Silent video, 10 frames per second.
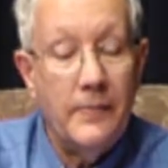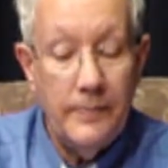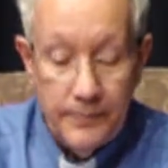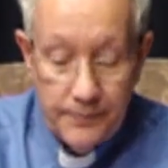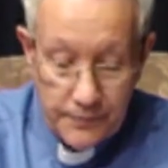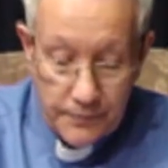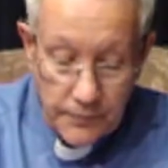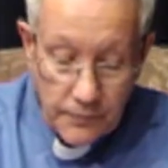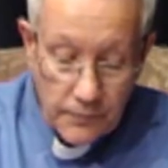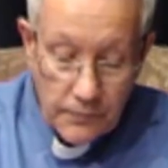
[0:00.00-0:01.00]

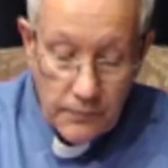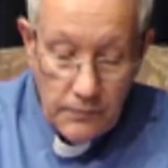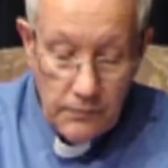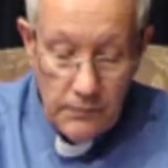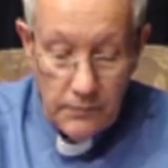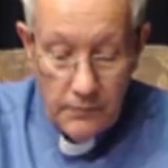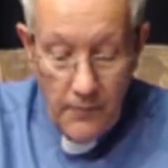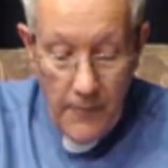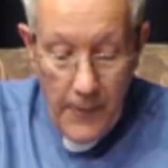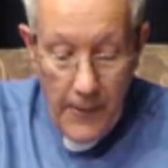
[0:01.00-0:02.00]

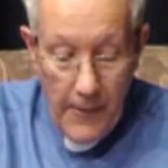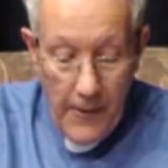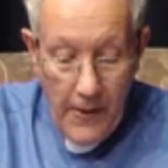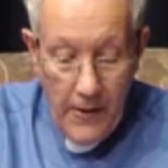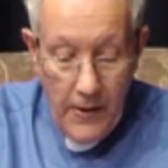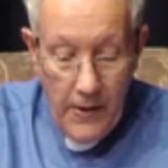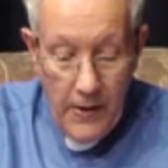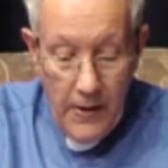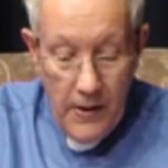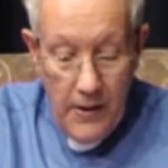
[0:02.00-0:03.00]

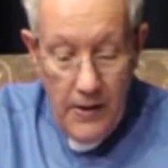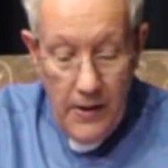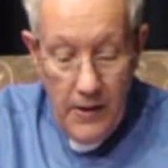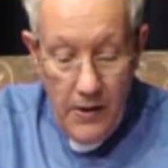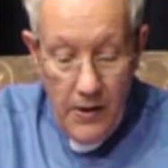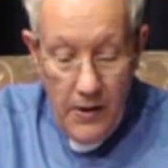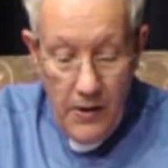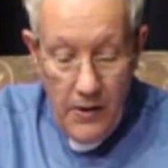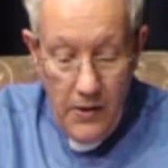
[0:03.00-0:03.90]
No one is speaking in this clip.